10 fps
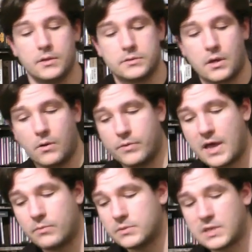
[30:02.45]
So
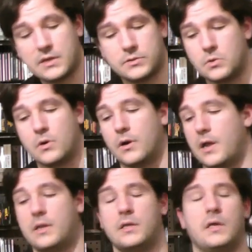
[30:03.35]
that was that store,
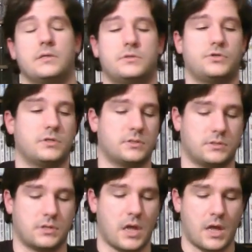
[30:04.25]
and it's
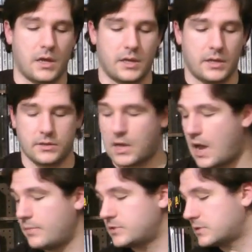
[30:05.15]
just,
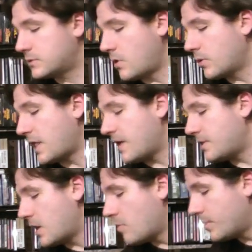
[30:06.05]
I'm so glad
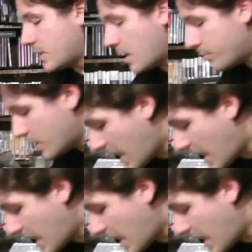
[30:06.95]
they opened up.